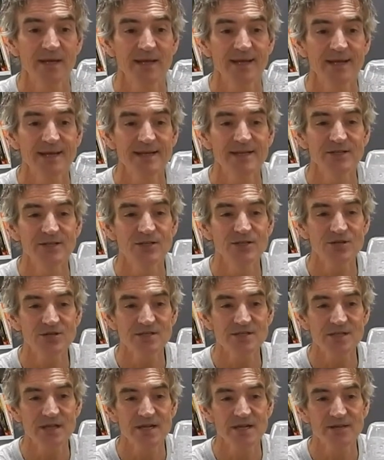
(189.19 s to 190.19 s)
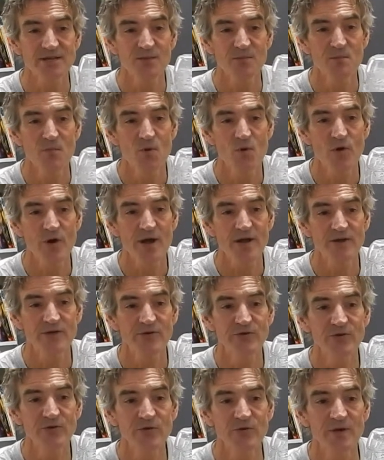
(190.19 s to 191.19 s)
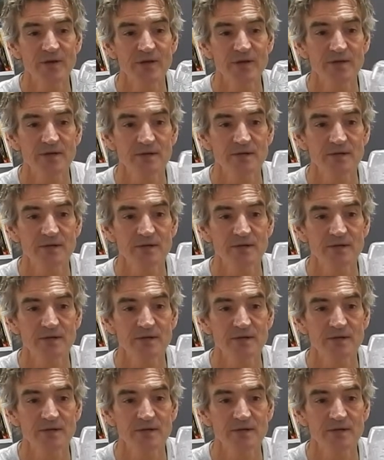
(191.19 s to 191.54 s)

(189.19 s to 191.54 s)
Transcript: it looks like the more I do it,